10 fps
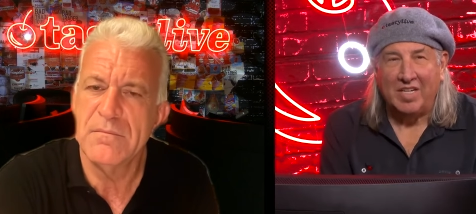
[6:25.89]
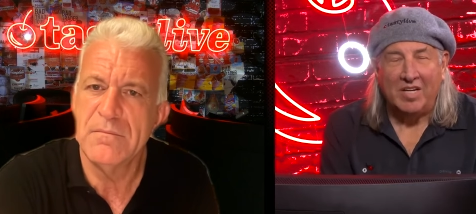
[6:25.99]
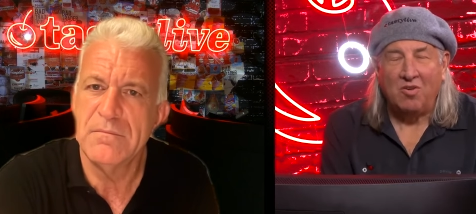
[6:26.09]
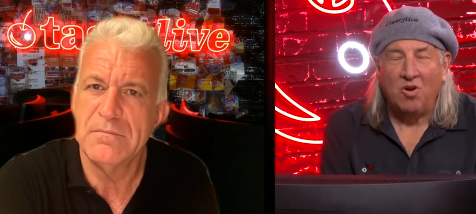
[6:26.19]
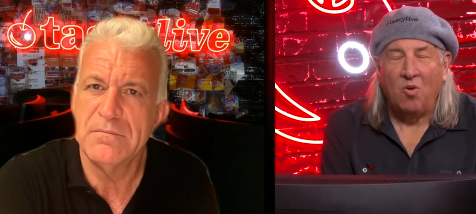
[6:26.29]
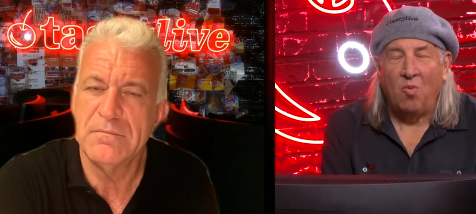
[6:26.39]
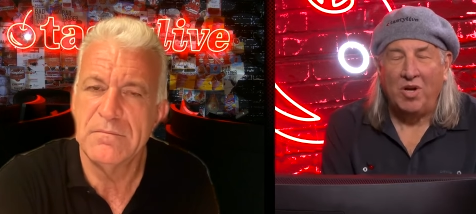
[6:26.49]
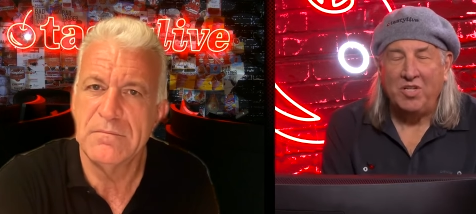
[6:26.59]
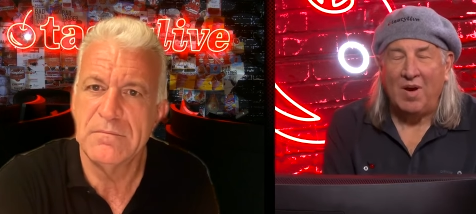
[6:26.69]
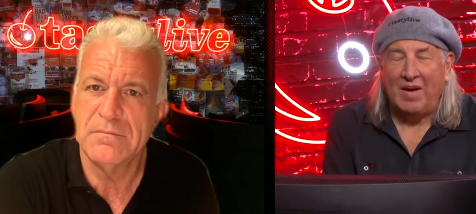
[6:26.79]
Speaker 1: don't know what you
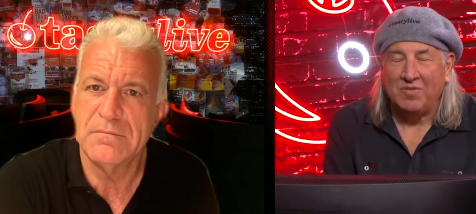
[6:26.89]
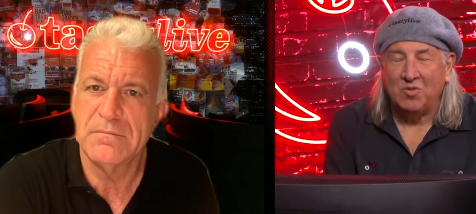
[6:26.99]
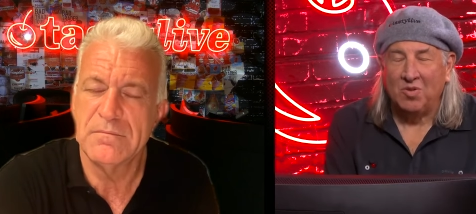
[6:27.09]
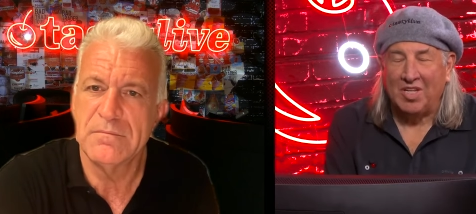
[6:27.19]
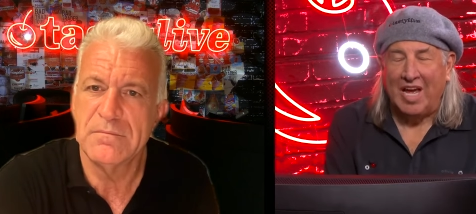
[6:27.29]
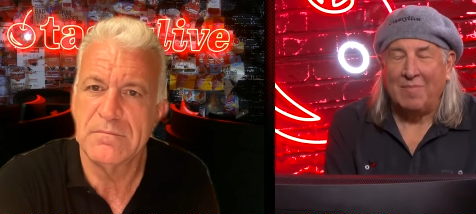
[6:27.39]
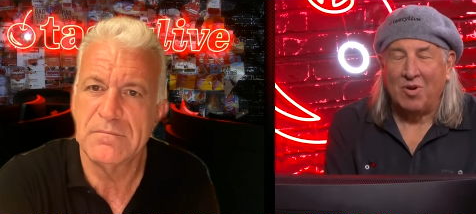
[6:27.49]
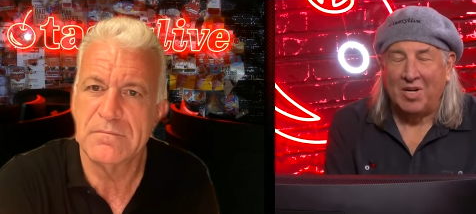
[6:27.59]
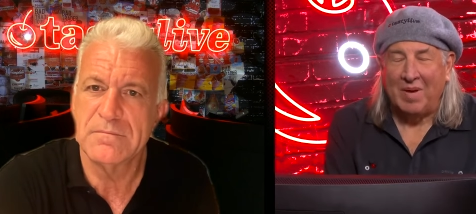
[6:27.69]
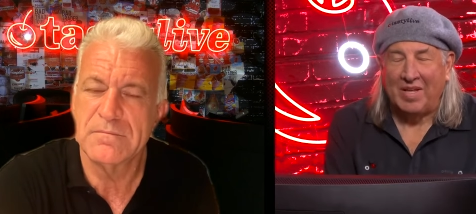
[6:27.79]
have to elaborate
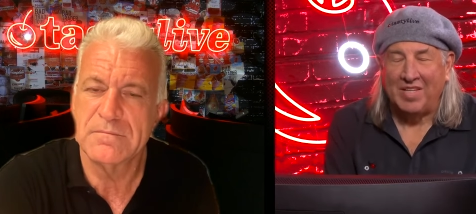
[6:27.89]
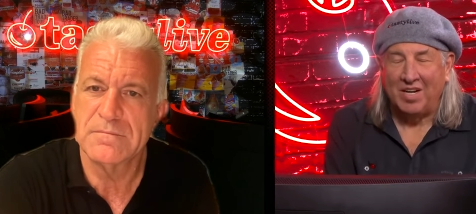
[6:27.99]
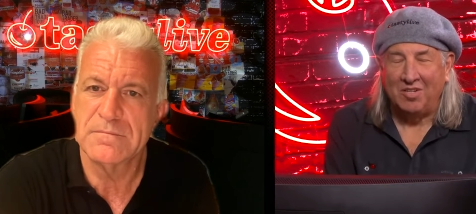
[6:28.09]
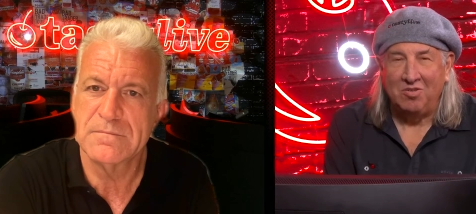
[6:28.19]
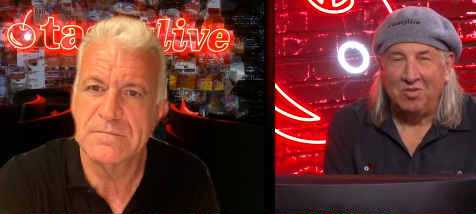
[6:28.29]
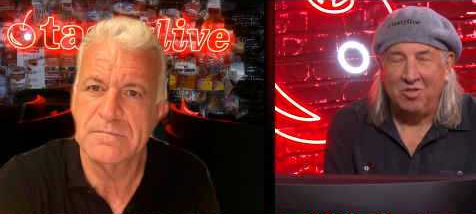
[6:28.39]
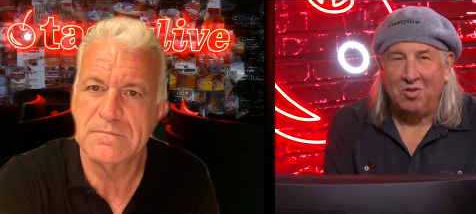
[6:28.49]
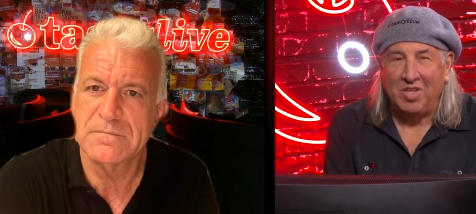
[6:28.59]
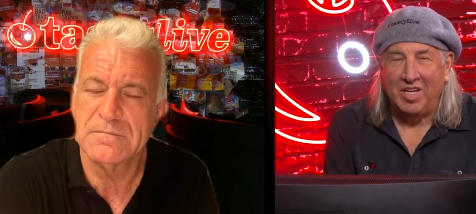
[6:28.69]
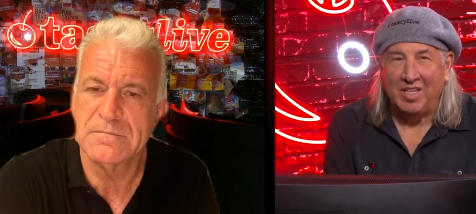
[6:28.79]
about that. You you
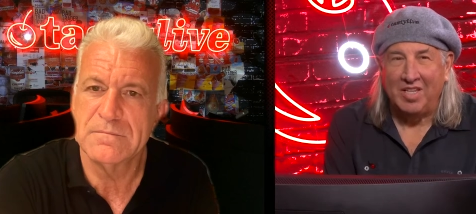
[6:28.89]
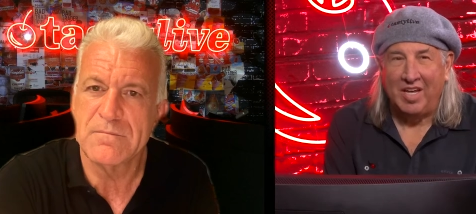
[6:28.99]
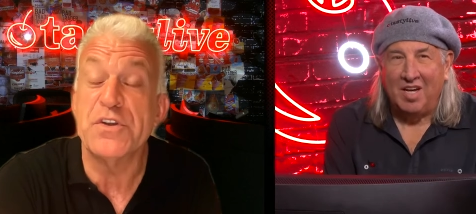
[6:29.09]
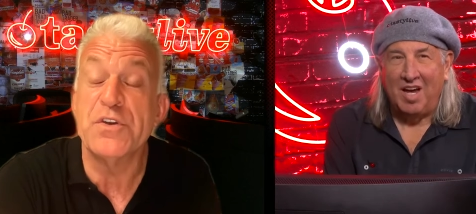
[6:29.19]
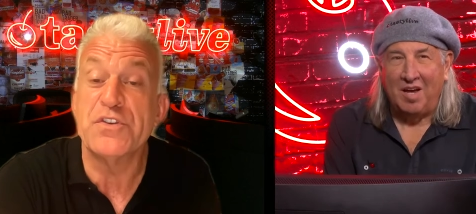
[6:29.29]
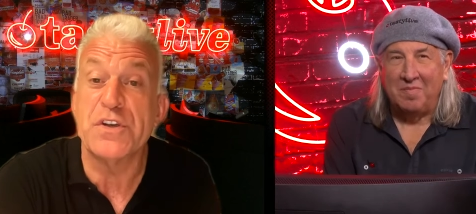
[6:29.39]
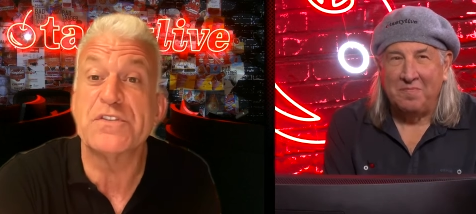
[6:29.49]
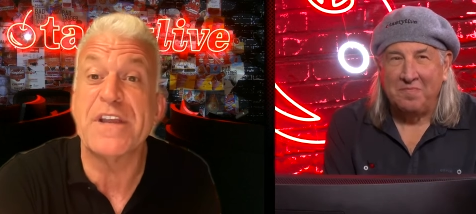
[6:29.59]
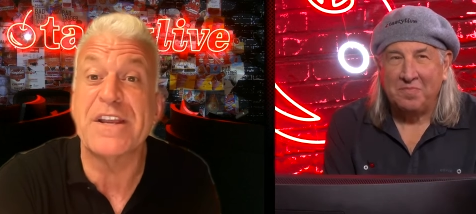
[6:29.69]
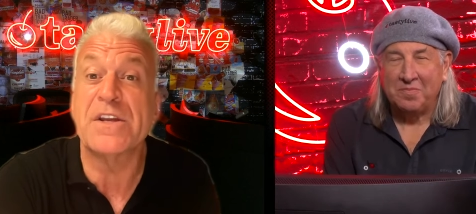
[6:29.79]
think that um, so you
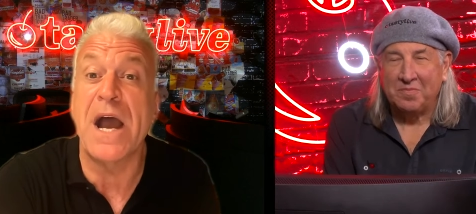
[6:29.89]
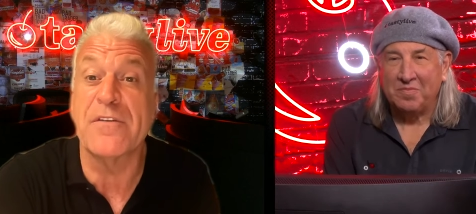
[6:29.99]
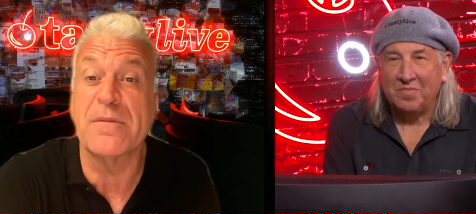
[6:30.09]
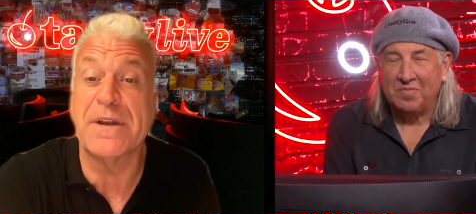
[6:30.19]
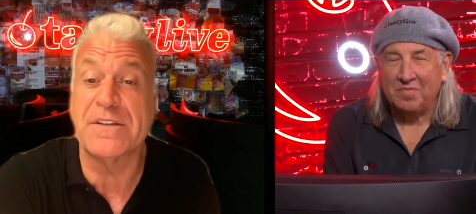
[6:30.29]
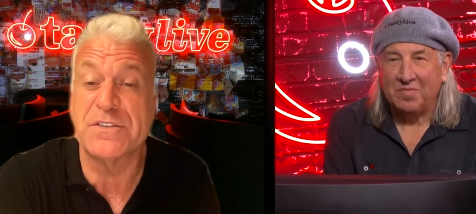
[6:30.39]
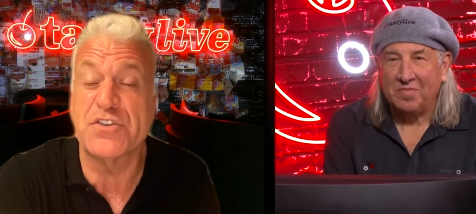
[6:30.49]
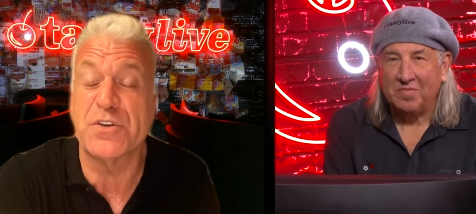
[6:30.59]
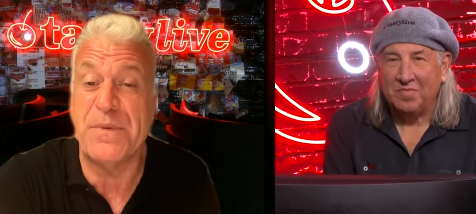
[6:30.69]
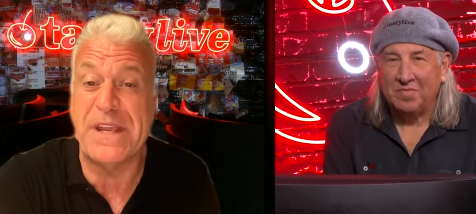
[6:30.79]
Speaker 2: you're saying governments
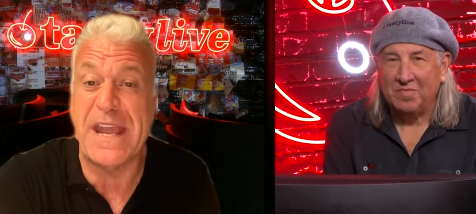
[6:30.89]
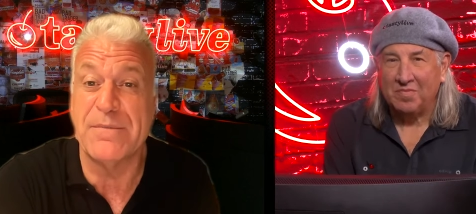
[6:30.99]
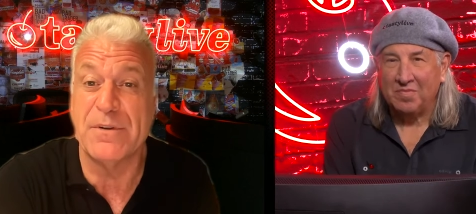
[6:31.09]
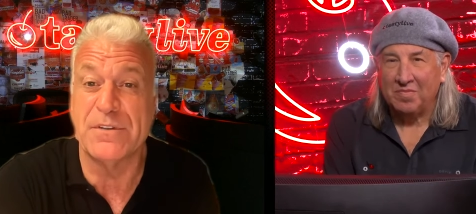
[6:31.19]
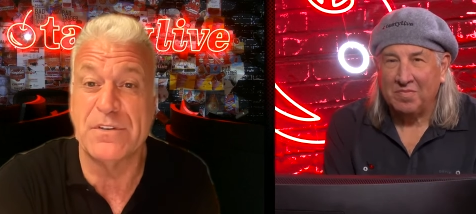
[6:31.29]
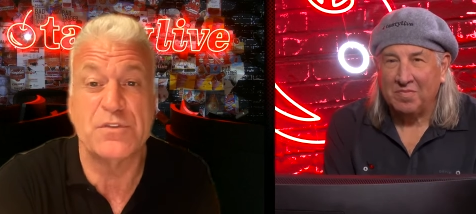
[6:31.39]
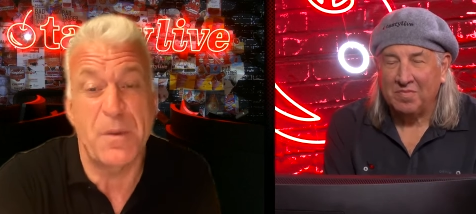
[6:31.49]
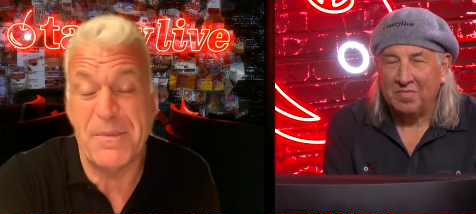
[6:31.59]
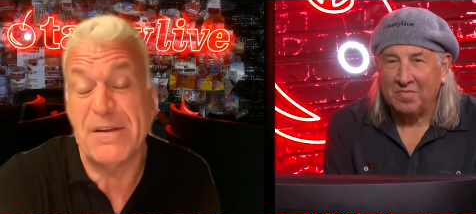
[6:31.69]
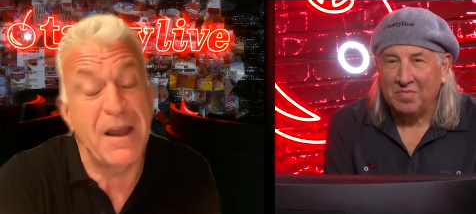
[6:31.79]
should be able to.
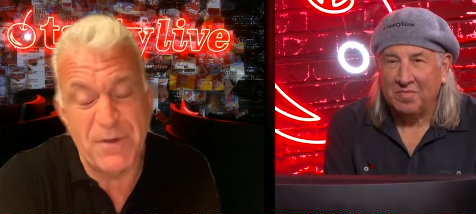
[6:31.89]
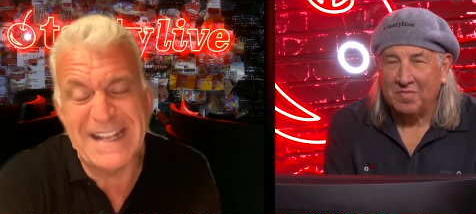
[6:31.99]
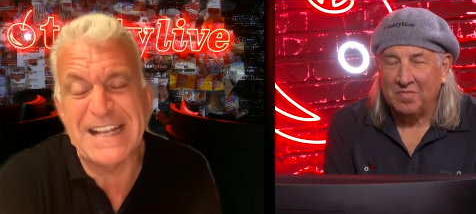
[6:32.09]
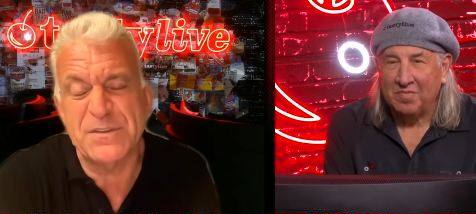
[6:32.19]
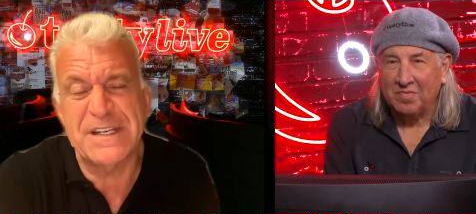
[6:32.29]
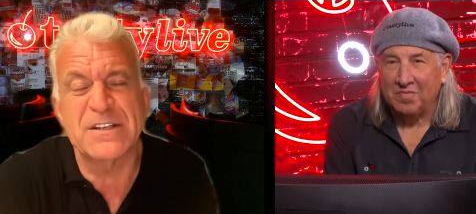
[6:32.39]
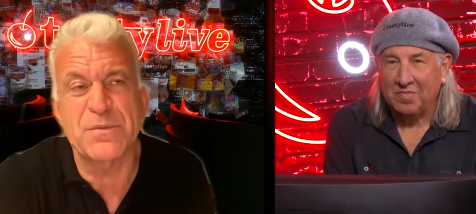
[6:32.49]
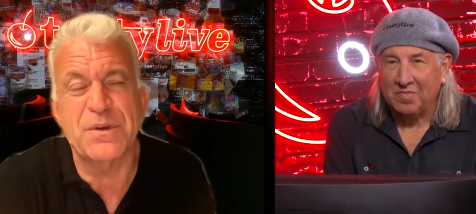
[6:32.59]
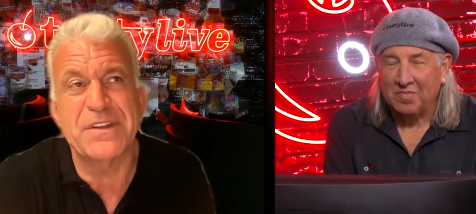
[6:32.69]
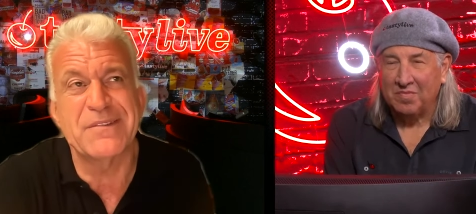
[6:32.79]
So I mean, I, I guess
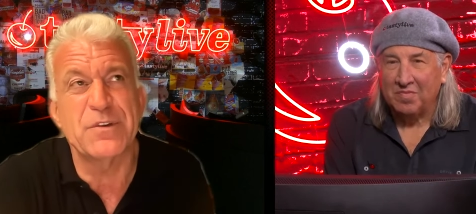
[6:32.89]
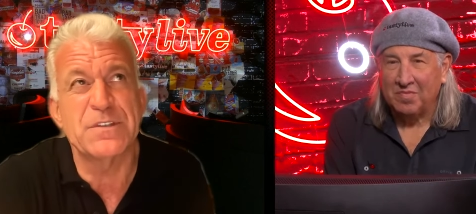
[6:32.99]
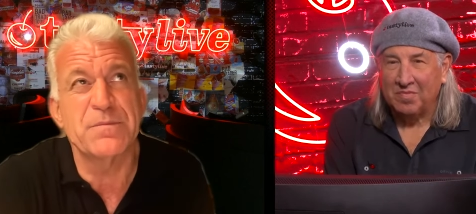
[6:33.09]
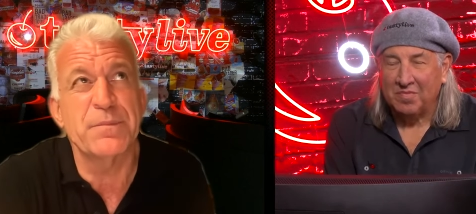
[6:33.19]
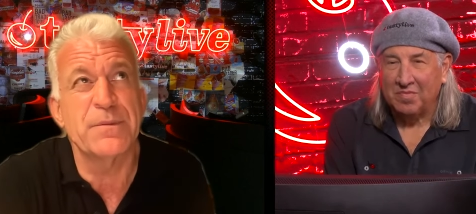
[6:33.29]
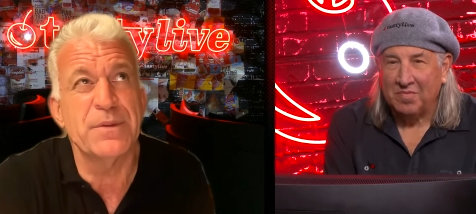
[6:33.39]
here's what what's